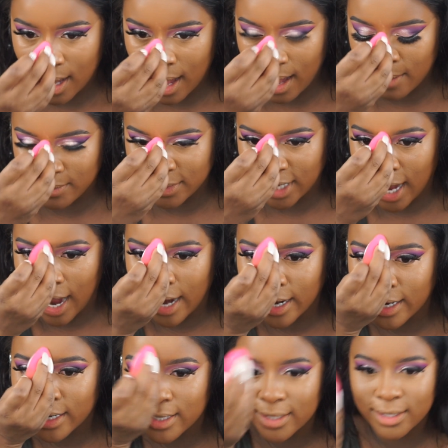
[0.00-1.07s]
I'm
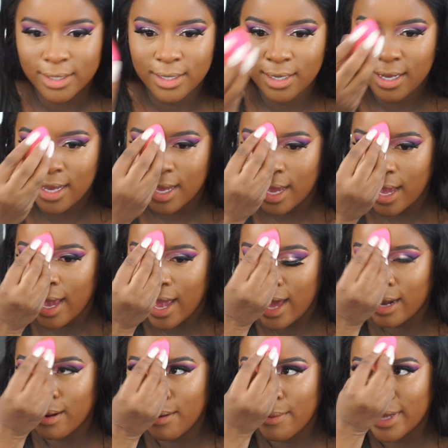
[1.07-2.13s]
tired. And
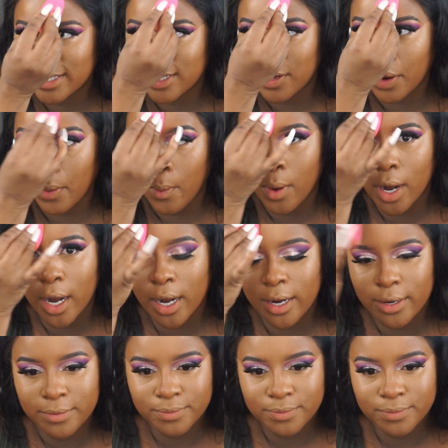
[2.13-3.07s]
I'm about to go to work.